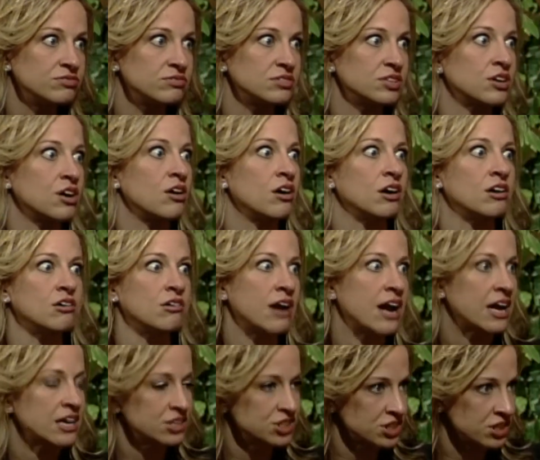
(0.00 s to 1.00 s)
the car
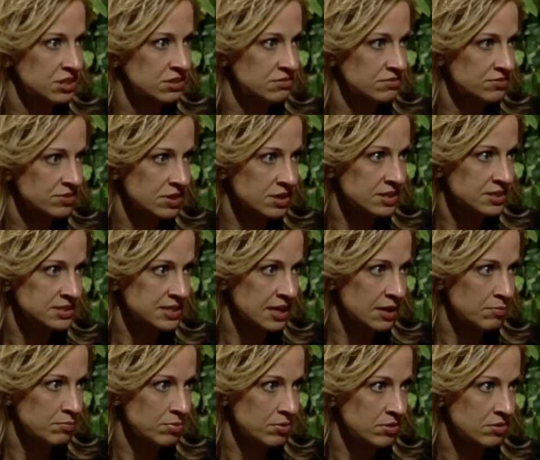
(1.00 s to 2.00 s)
crashing, for
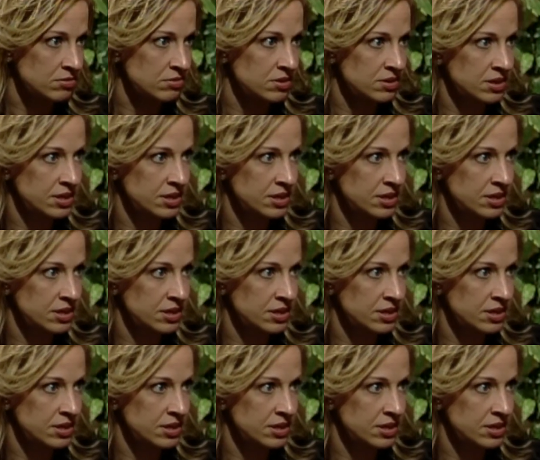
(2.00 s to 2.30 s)
example.